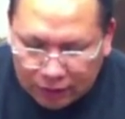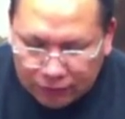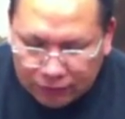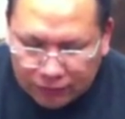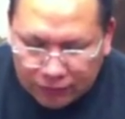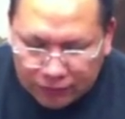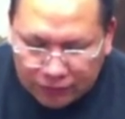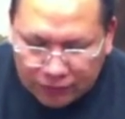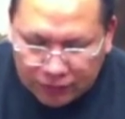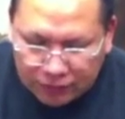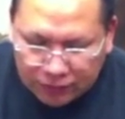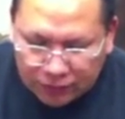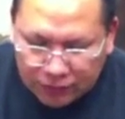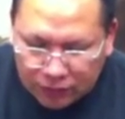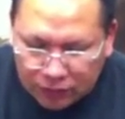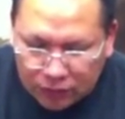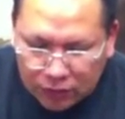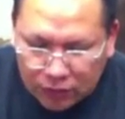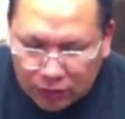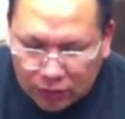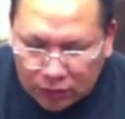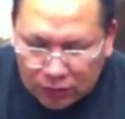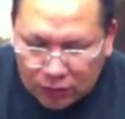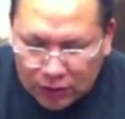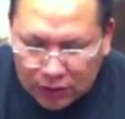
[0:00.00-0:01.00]
50-foot
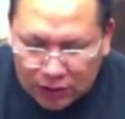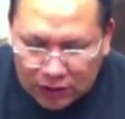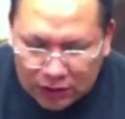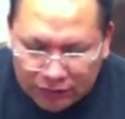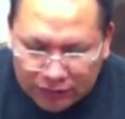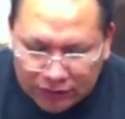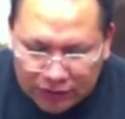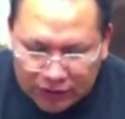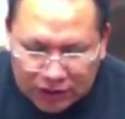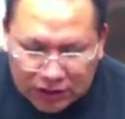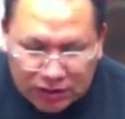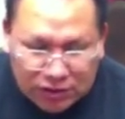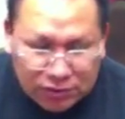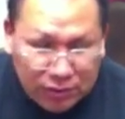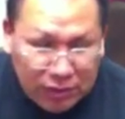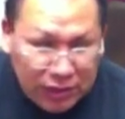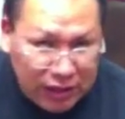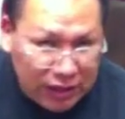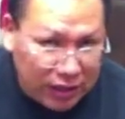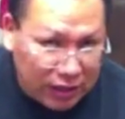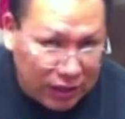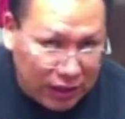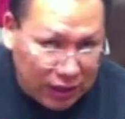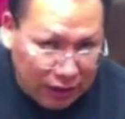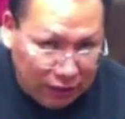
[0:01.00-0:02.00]
roll. If you're just
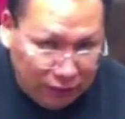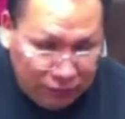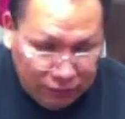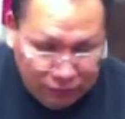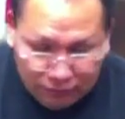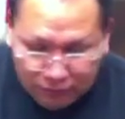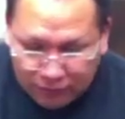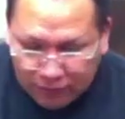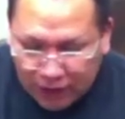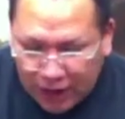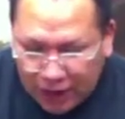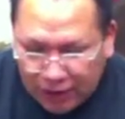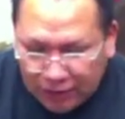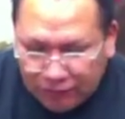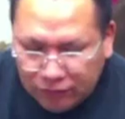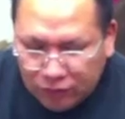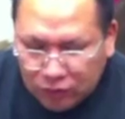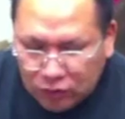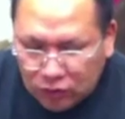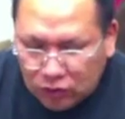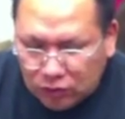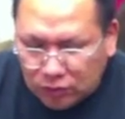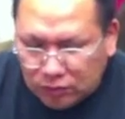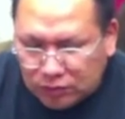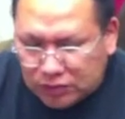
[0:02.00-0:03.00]
making like 5
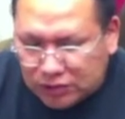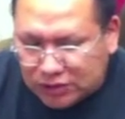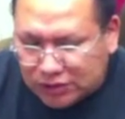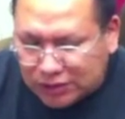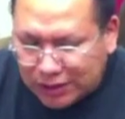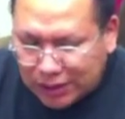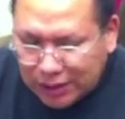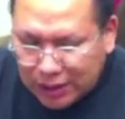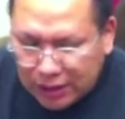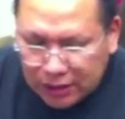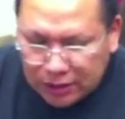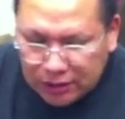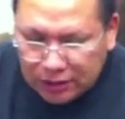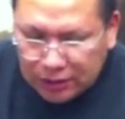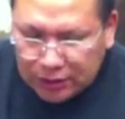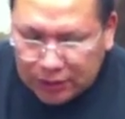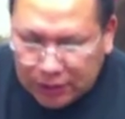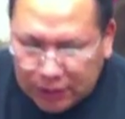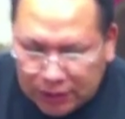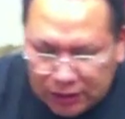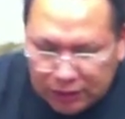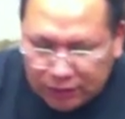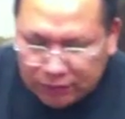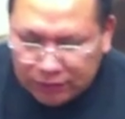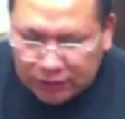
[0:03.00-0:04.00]
hoops, you
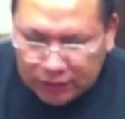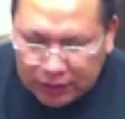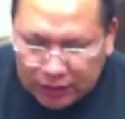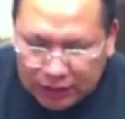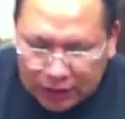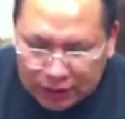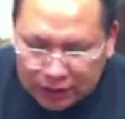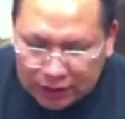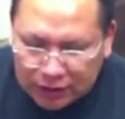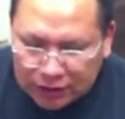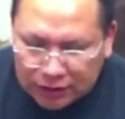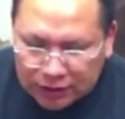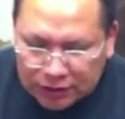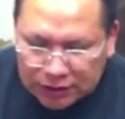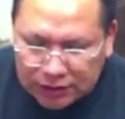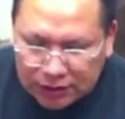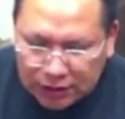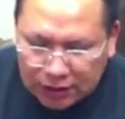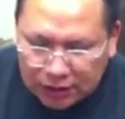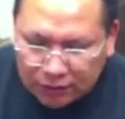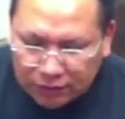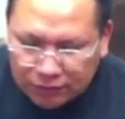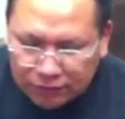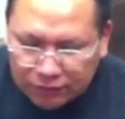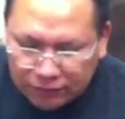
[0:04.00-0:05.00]
can even get
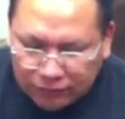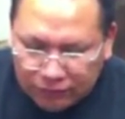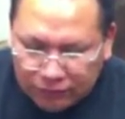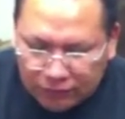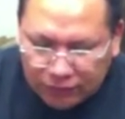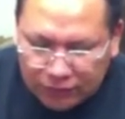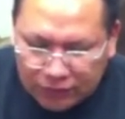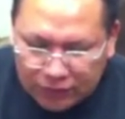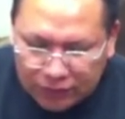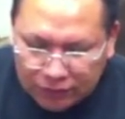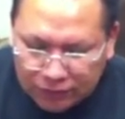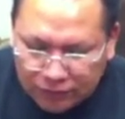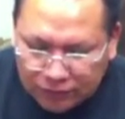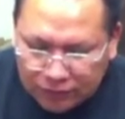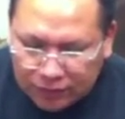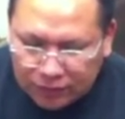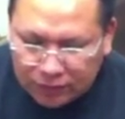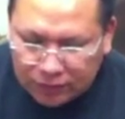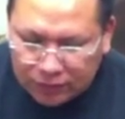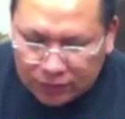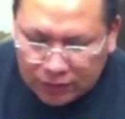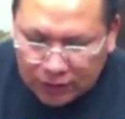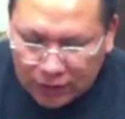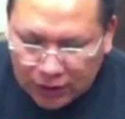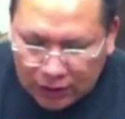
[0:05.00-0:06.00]
yourself a 50-foot,
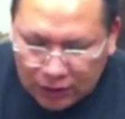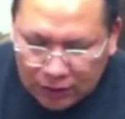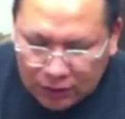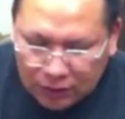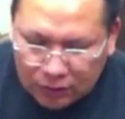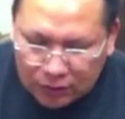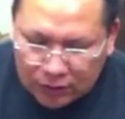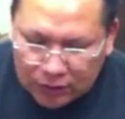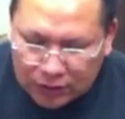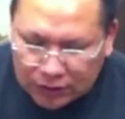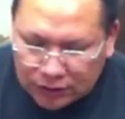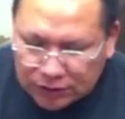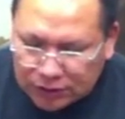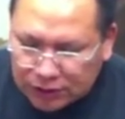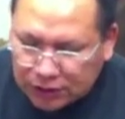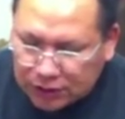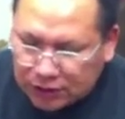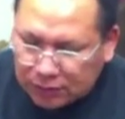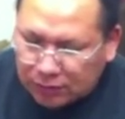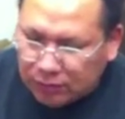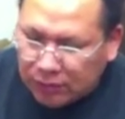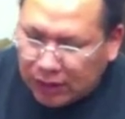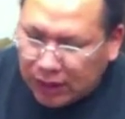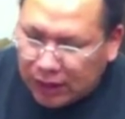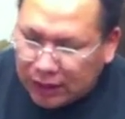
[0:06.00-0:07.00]
or just you
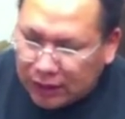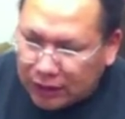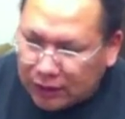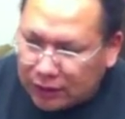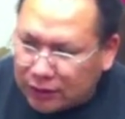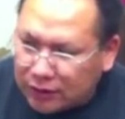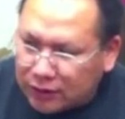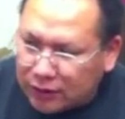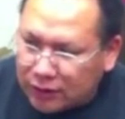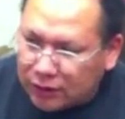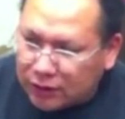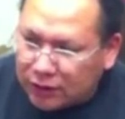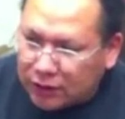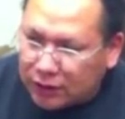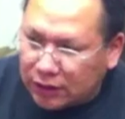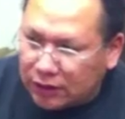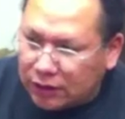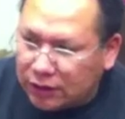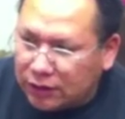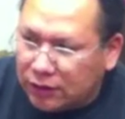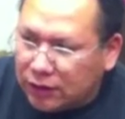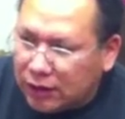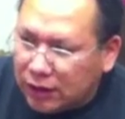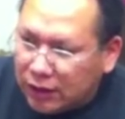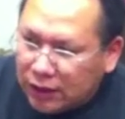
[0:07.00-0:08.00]
can buy it. You can
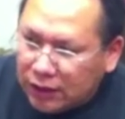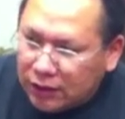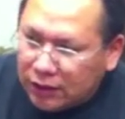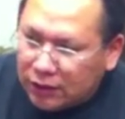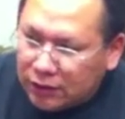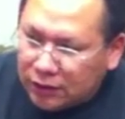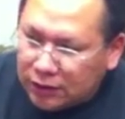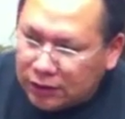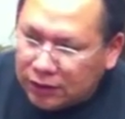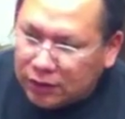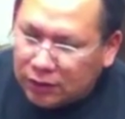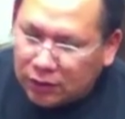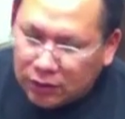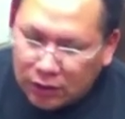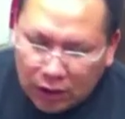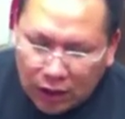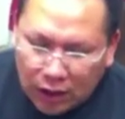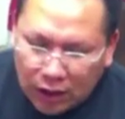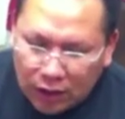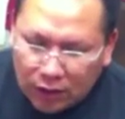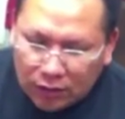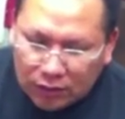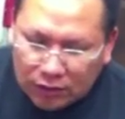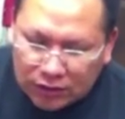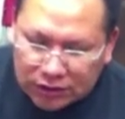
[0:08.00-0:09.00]
go to a
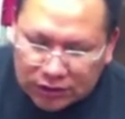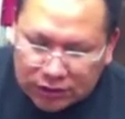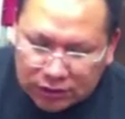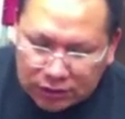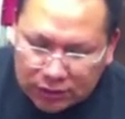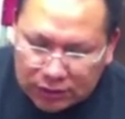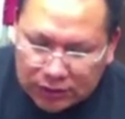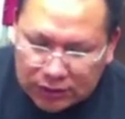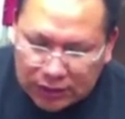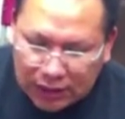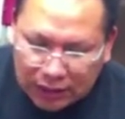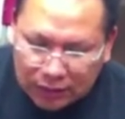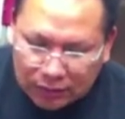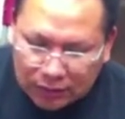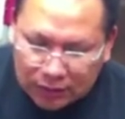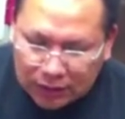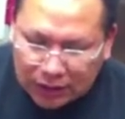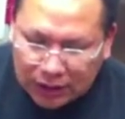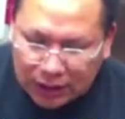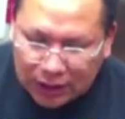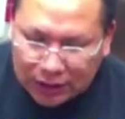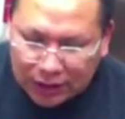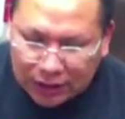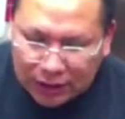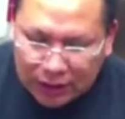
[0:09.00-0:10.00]
hardware store and tell them to
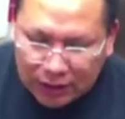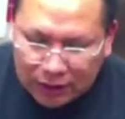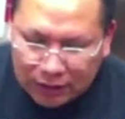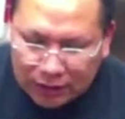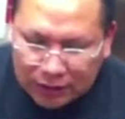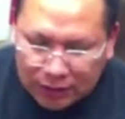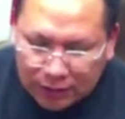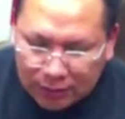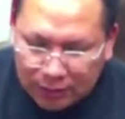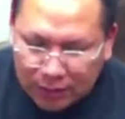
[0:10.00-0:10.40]
cut down